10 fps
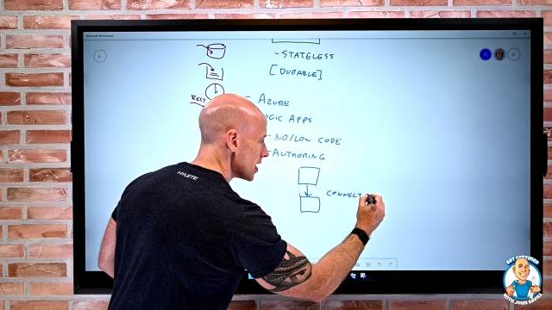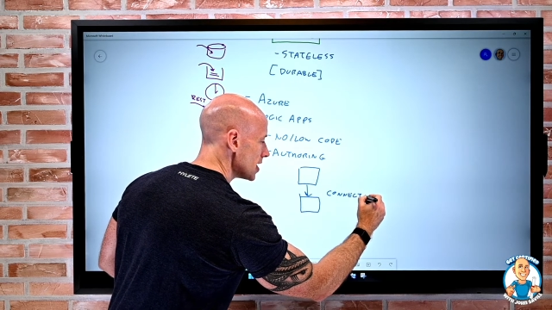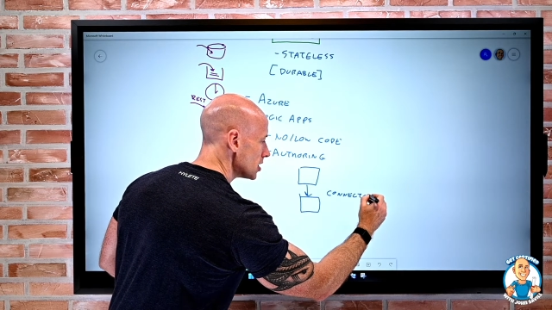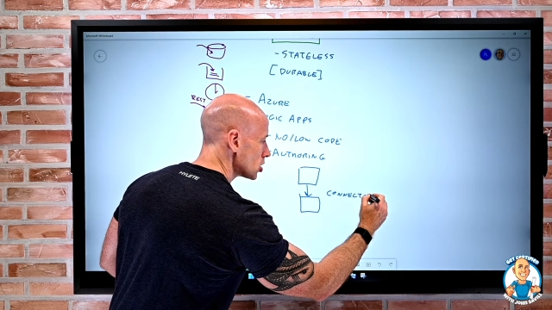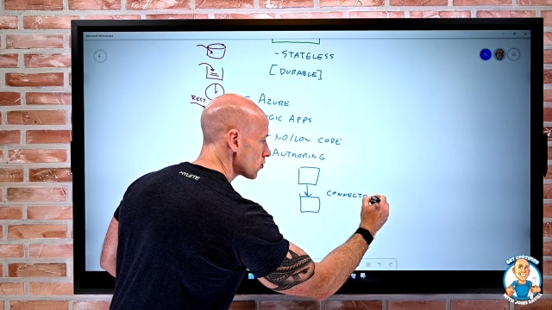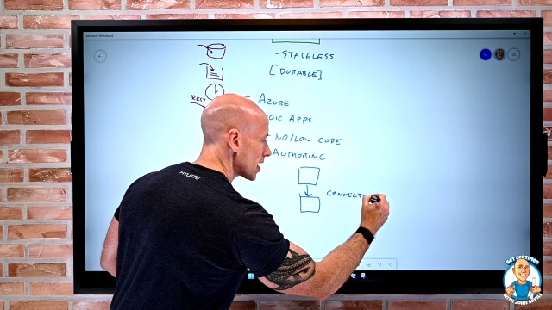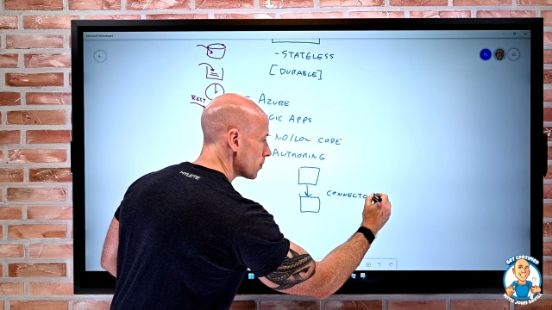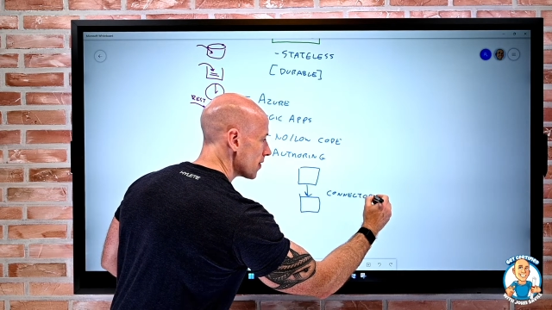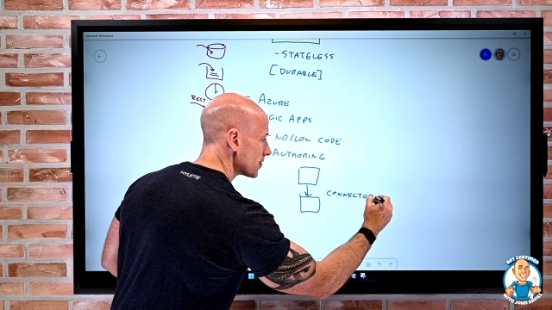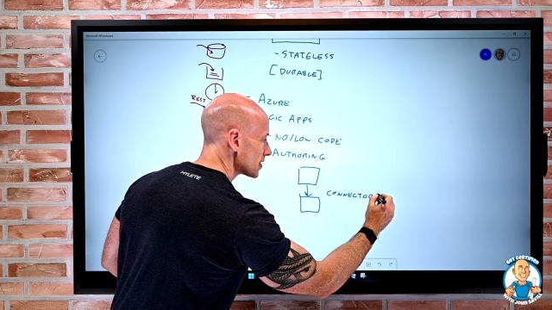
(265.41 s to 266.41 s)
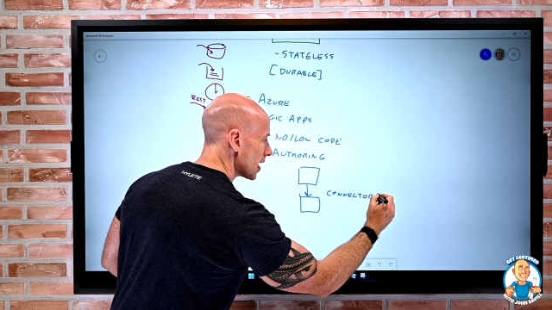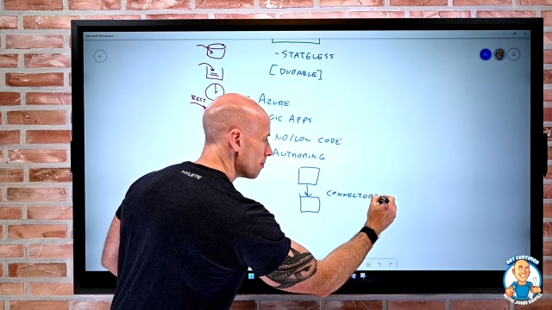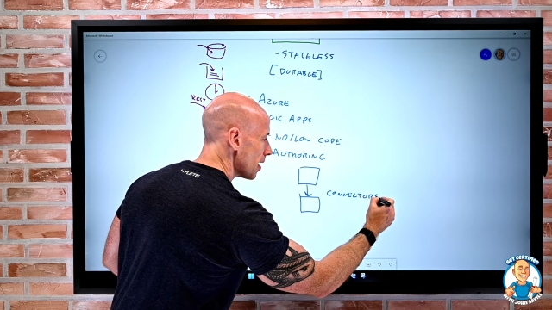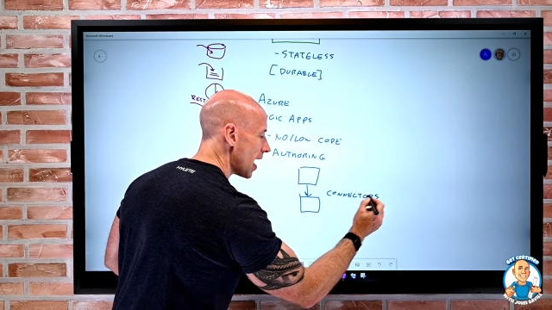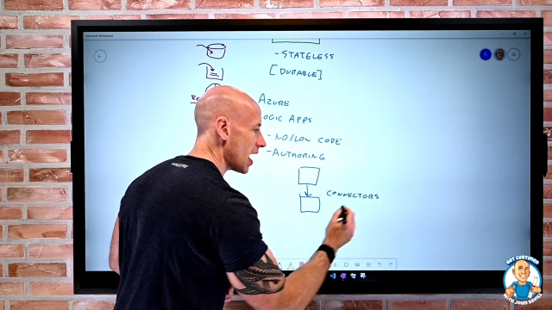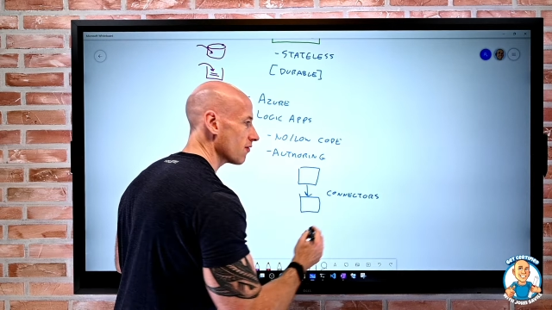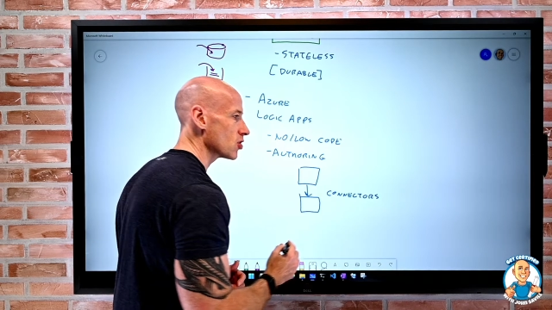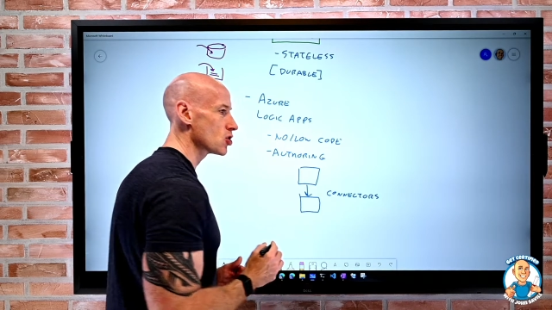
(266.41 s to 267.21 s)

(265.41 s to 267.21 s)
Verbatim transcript: integrate with some other